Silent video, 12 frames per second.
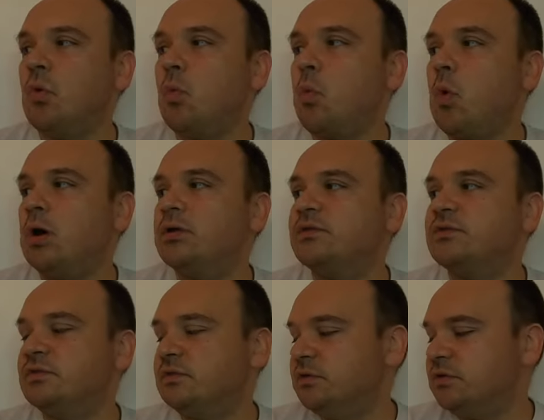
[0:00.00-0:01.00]
want
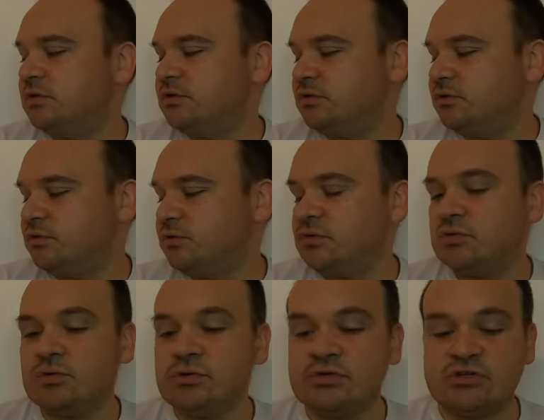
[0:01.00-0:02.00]
uh,
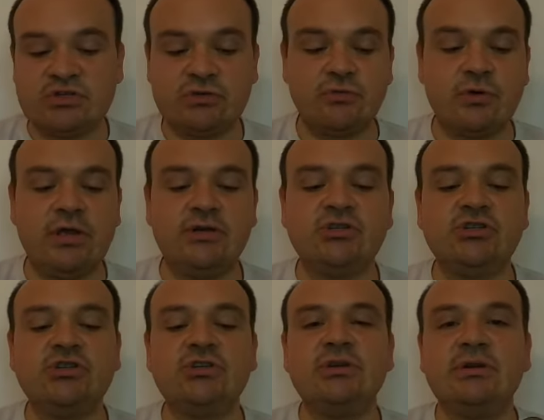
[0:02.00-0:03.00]
to
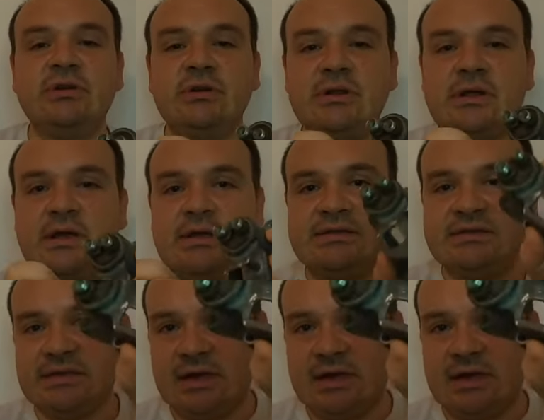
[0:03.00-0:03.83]
scratch as